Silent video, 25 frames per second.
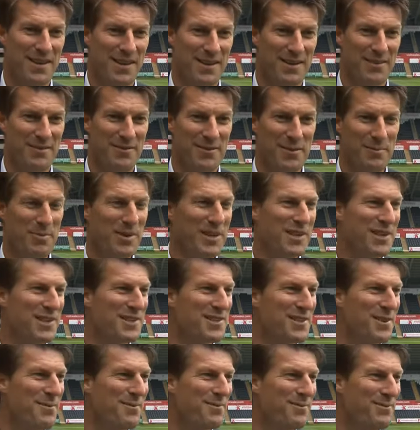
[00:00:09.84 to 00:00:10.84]
Repeated
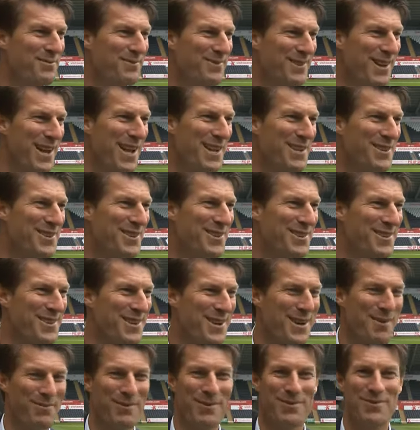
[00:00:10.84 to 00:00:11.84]
some answers a
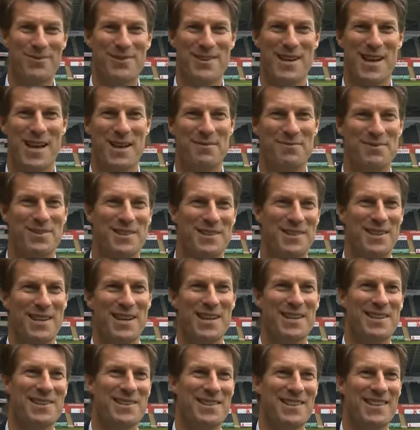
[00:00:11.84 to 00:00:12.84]
couple of times in
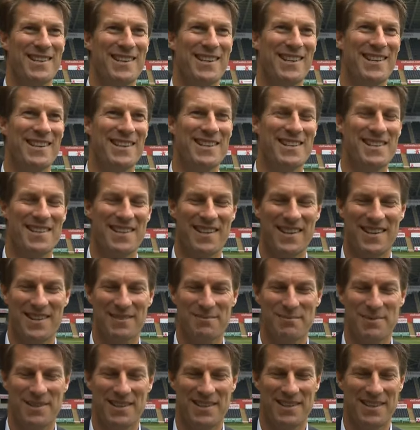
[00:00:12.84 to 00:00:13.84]
Danish and English,
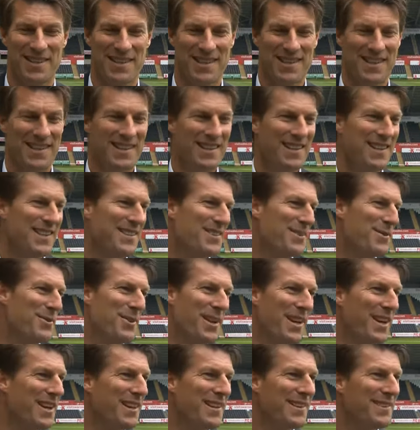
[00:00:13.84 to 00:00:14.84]
but it's okay.